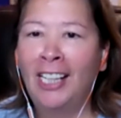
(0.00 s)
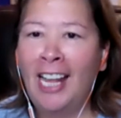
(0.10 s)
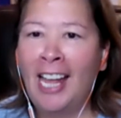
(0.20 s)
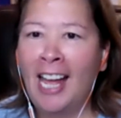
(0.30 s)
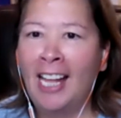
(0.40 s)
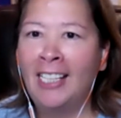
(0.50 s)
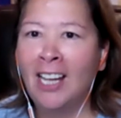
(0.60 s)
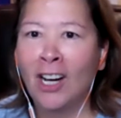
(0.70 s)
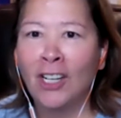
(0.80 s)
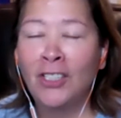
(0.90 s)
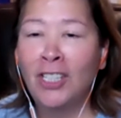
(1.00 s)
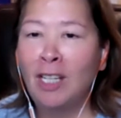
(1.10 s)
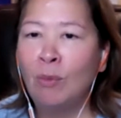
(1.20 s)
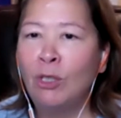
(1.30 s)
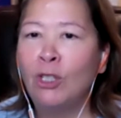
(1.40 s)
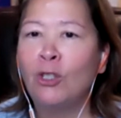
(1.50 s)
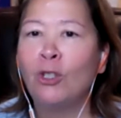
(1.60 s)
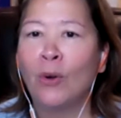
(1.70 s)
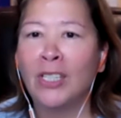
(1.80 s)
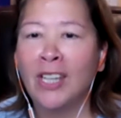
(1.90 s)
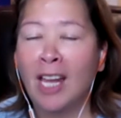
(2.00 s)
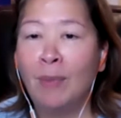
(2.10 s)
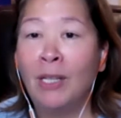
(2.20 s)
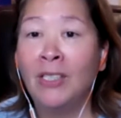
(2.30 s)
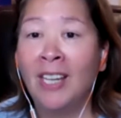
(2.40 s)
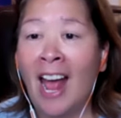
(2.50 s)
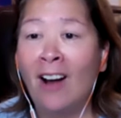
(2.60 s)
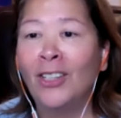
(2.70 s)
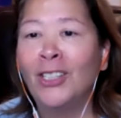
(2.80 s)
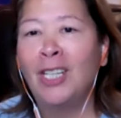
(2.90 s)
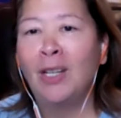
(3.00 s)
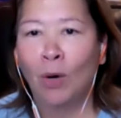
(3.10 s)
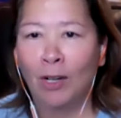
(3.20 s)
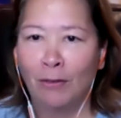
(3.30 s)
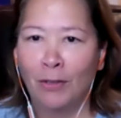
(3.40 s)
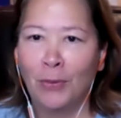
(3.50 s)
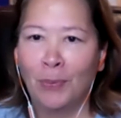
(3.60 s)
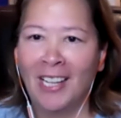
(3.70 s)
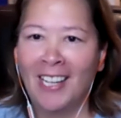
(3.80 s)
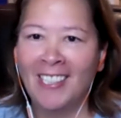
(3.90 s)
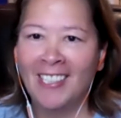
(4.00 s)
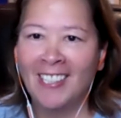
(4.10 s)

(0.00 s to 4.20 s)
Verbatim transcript: and her team was just so excited because now her team won first place.